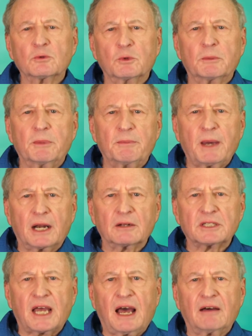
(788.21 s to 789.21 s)
Would it be
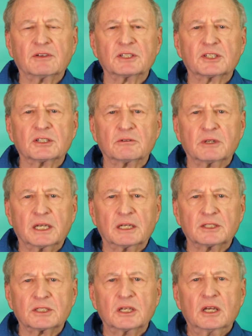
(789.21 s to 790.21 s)
better to have a
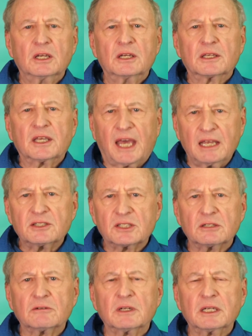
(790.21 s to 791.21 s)
serious case
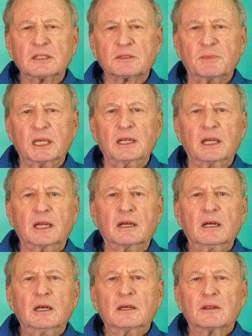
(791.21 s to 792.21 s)
series,
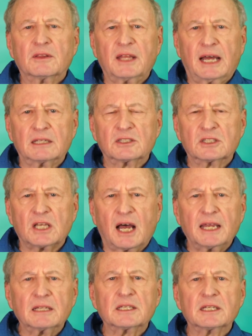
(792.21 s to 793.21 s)
meaning that
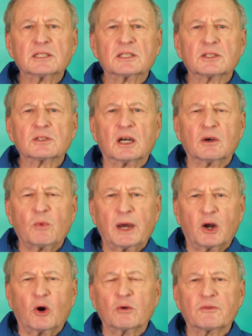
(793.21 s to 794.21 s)
scientists
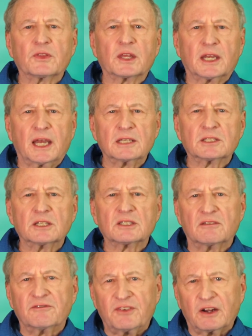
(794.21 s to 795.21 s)
went over the cases
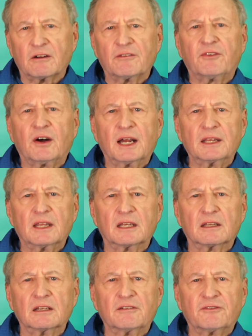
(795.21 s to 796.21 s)
and verified
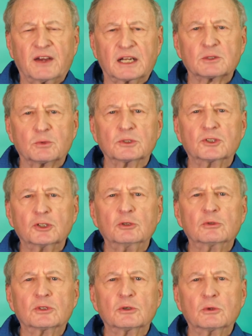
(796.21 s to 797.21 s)
that the effects were
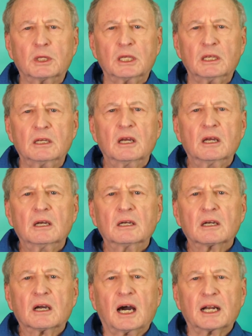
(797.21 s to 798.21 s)
due to the
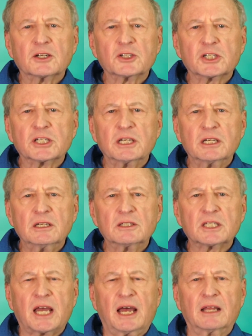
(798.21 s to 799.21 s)
cottage
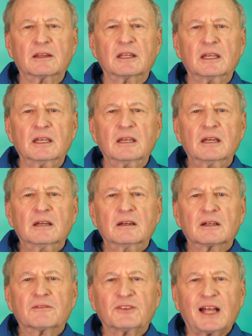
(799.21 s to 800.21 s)
cheese and the
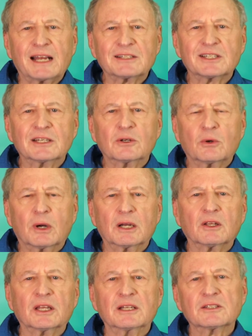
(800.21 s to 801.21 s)
flaxseed
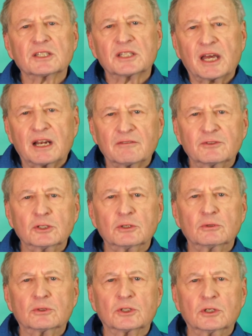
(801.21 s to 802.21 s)
oil instead of
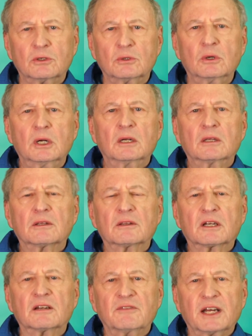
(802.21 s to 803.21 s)
due to
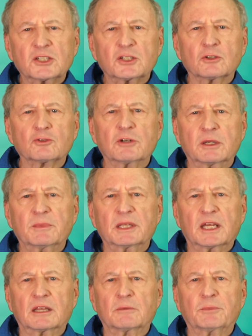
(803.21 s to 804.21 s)
the conventional
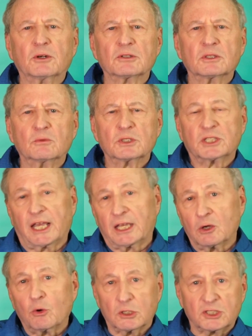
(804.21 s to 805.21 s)
treatment that the person was
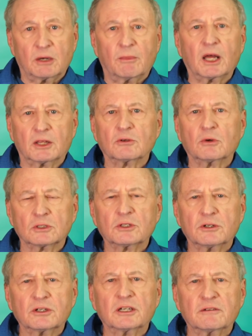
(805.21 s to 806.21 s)
taking, or some other
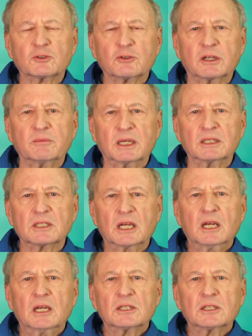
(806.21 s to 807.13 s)
alternative treatment?